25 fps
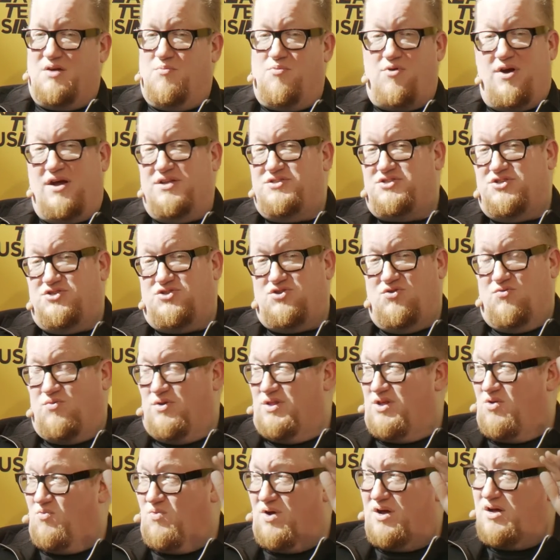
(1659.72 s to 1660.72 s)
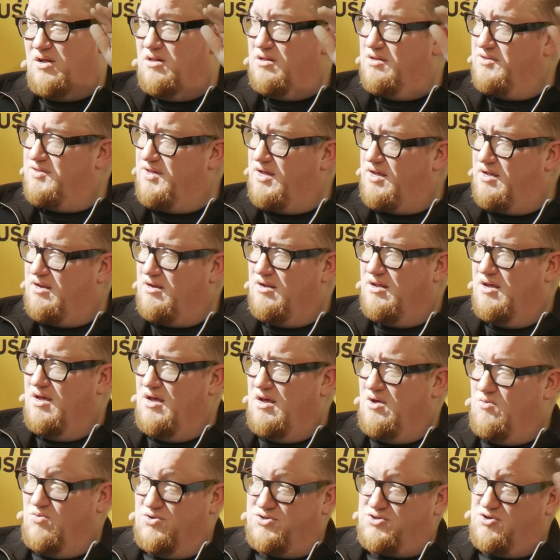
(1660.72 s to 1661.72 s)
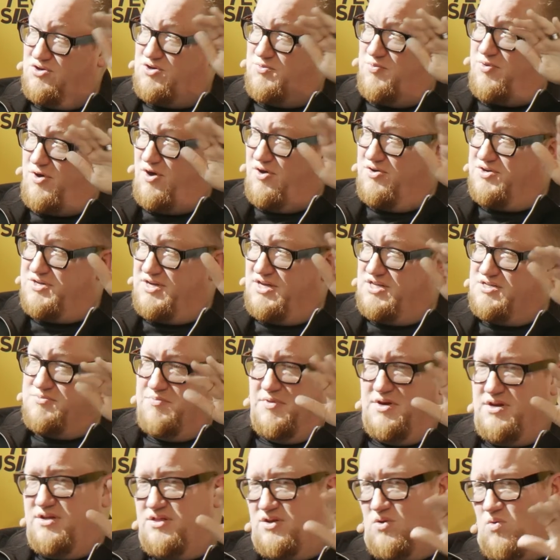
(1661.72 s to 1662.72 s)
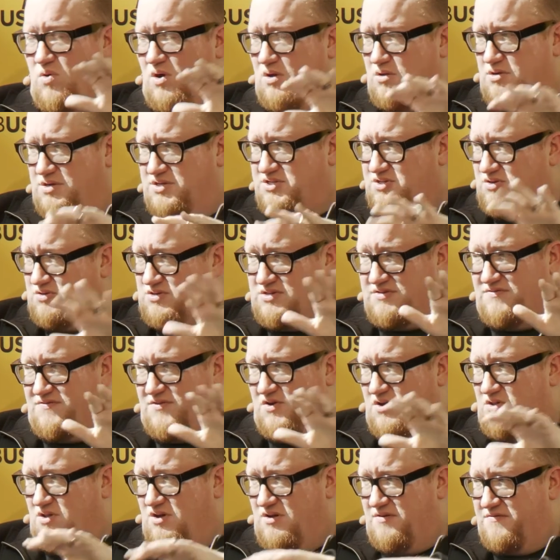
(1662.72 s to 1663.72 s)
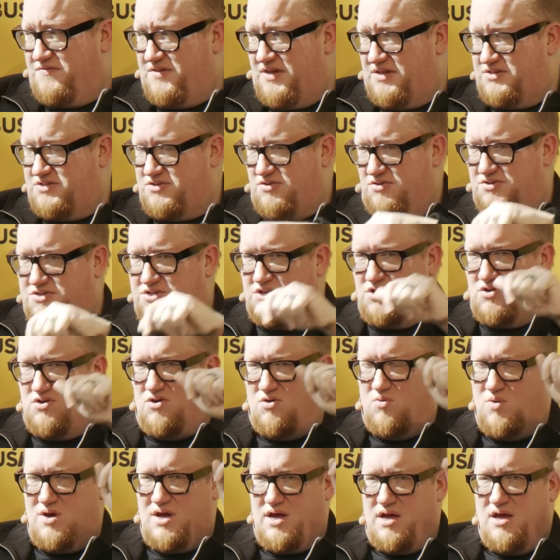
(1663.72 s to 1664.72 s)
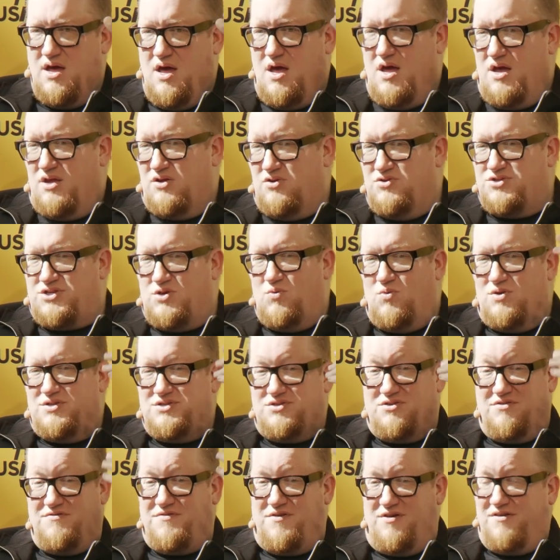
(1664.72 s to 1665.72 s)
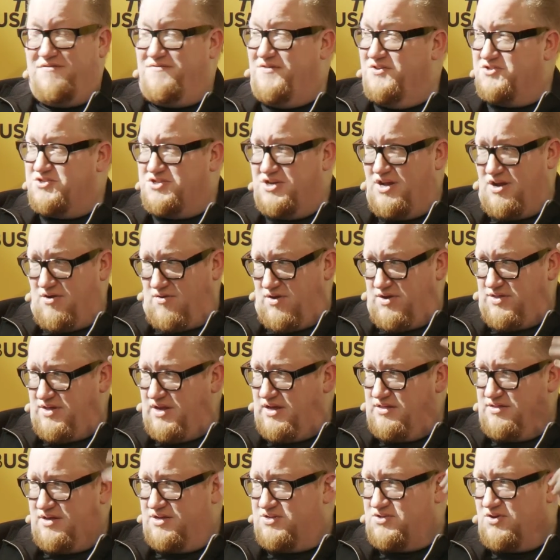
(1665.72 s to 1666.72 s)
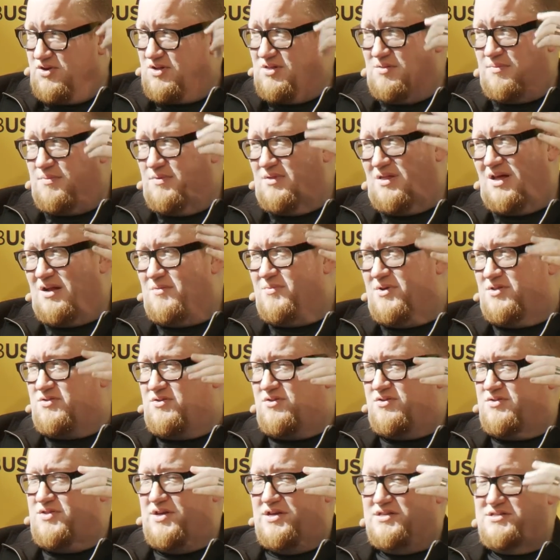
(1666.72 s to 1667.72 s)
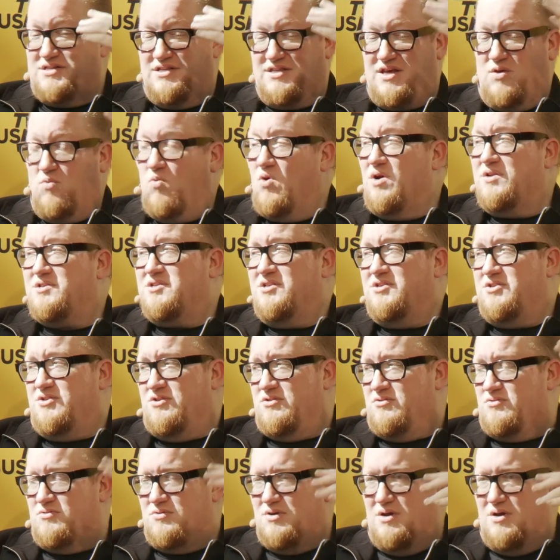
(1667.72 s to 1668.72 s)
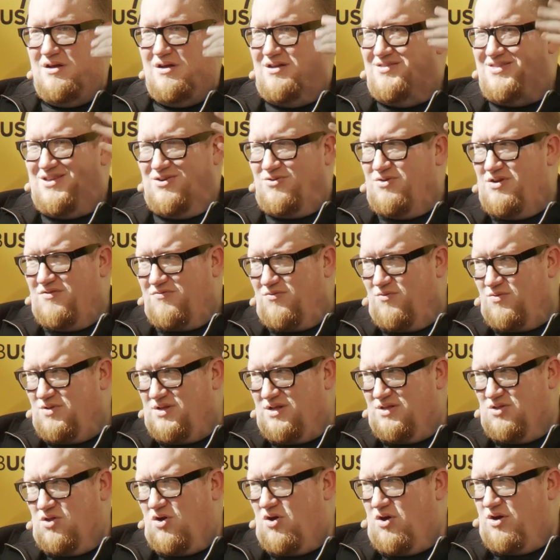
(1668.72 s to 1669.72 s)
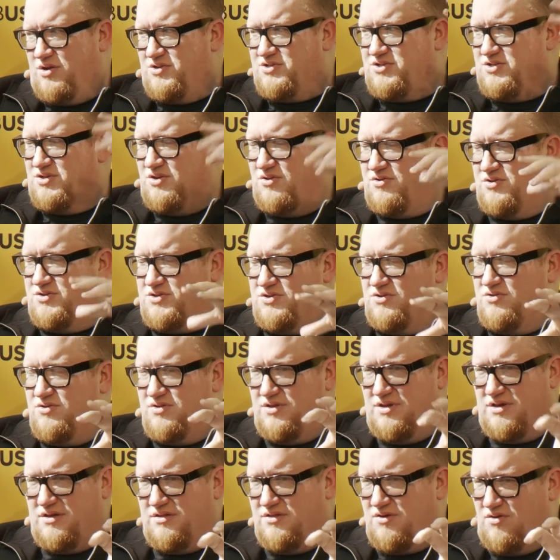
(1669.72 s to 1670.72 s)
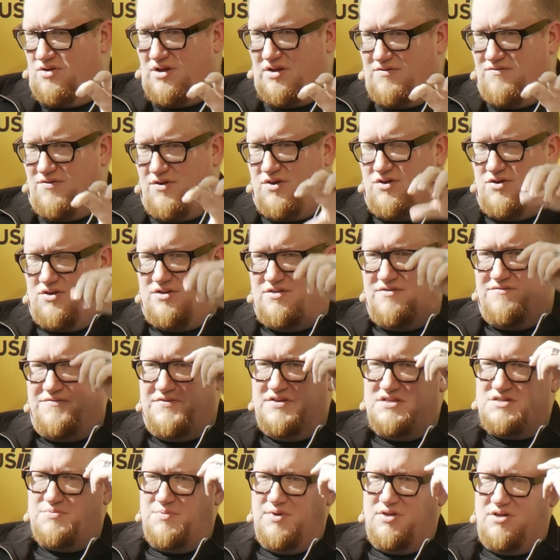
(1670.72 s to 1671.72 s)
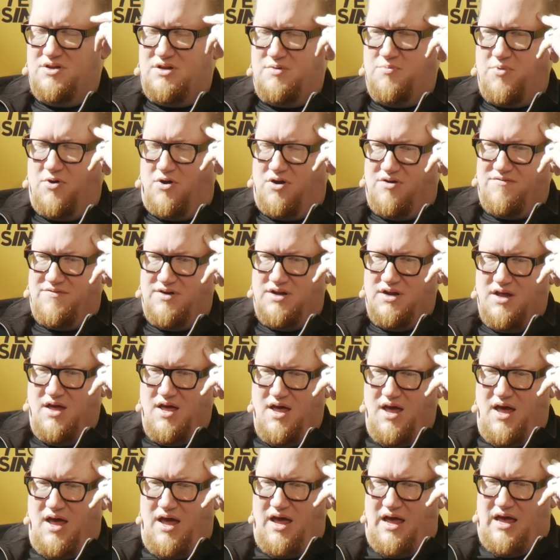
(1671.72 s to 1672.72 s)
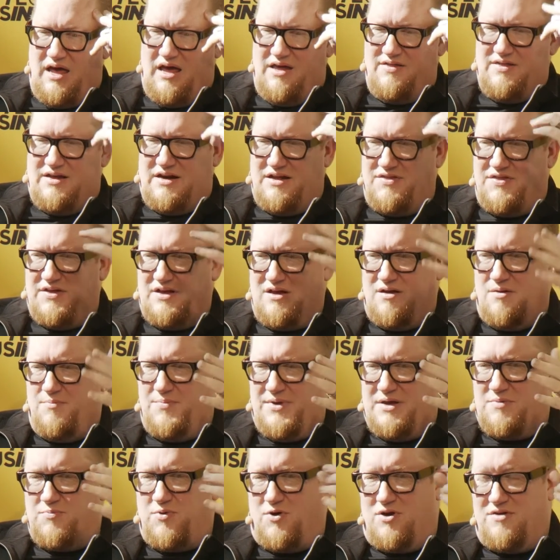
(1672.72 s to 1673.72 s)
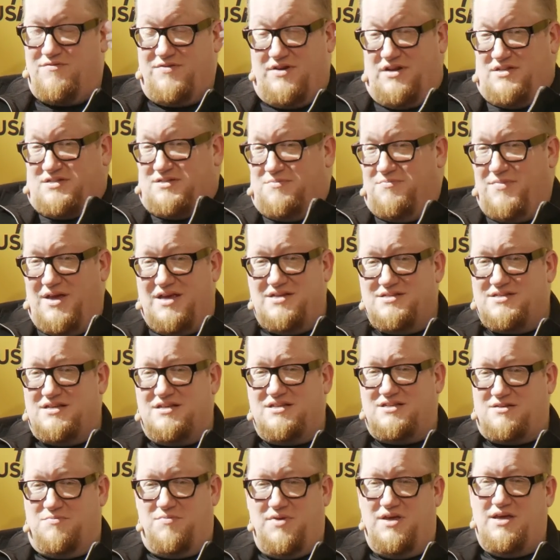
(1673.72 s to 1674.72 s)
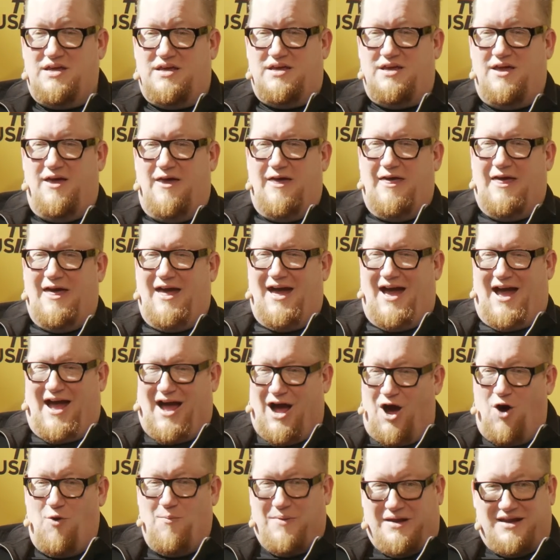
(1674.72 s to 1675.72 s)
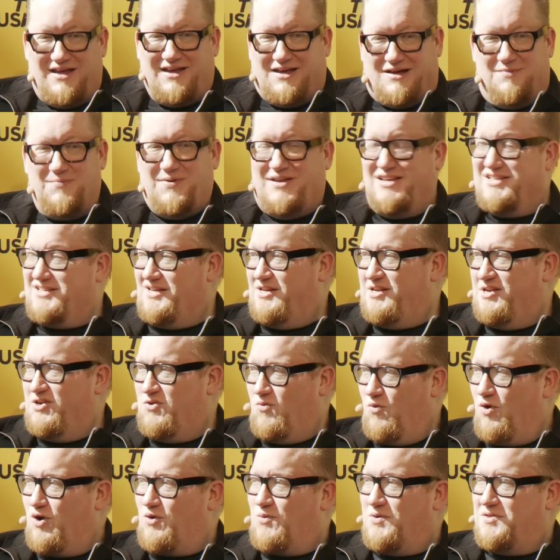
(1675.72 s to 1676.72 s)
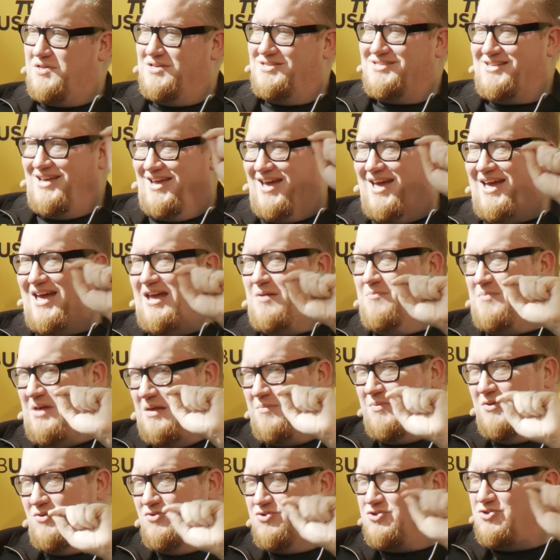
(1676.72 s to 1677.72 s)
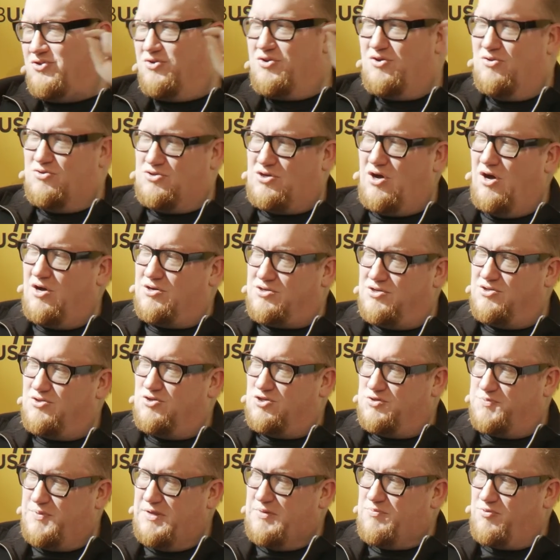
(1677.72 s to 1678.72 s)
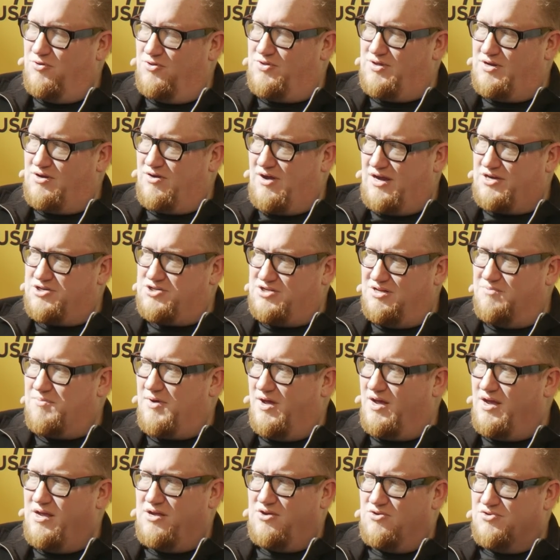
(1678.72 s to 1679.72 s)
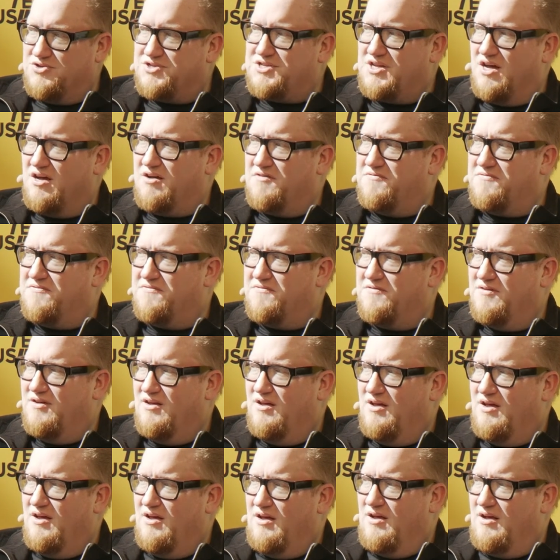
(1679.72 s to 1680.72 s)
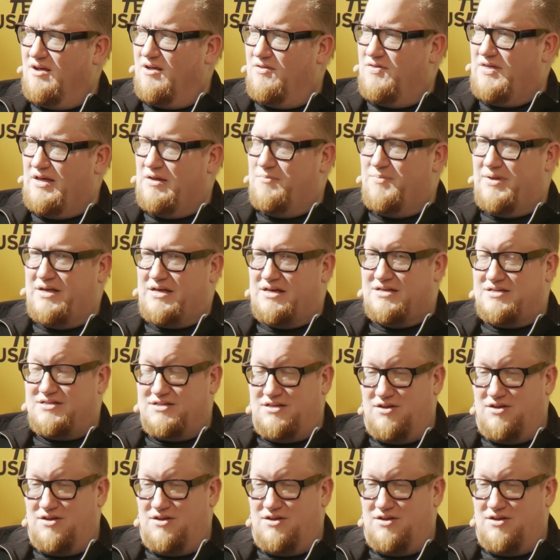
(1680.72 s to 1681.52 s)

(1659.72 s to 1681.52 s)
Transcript: lot of brands that do really well and then will start to prioritize money, the quality starts to fall off, that starts to go away. You see ones that are very visionary. They, they talk a lot about the things that they want to do. They don't ever really launch, so, so they're not very good on the feasibility part of it. And then I think a big part of it, and it's amazing to me, how many companies I need to work with that say, hey, maybe you should go talk to those people that are actually buying your stuff. That because